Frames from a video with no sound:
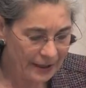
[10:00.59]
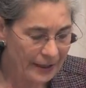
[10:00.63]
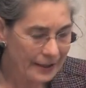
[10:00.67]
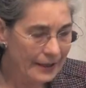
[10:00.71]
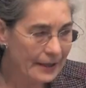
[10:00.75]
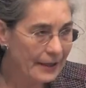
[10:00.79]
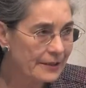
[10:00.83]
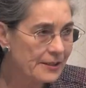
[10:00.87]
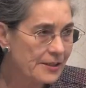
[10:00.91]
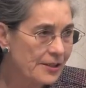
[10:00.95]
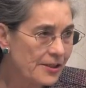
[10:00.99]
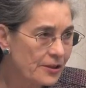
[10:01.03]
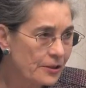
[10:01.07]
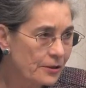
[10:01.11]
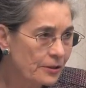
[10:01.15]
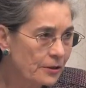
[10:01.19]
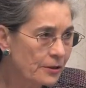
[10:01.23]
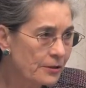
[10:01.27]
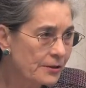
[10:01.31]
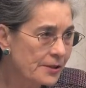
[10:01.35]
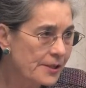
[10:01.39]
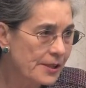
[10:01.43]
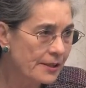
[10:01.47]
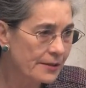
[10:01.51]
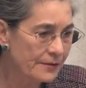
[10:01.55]
and
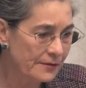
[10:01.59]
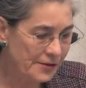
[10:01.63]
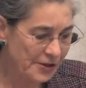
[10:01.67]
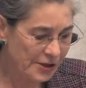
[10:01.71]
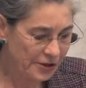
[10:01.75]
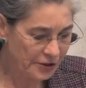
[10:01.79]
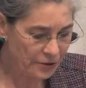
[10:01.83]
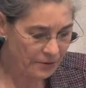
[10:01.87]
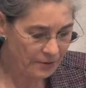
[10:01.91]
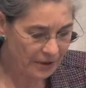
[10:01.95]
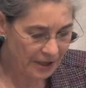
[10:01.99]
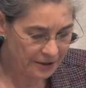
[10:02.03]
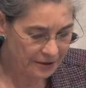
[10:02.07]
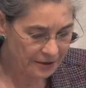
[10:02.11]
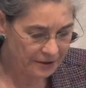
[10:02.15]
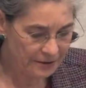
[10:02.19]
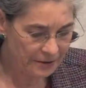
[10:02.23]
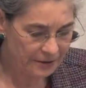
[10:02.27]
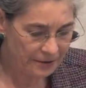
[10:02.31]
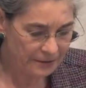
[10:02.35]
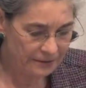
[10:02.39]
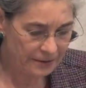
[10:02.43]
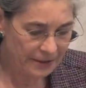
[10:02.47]
exclusive structural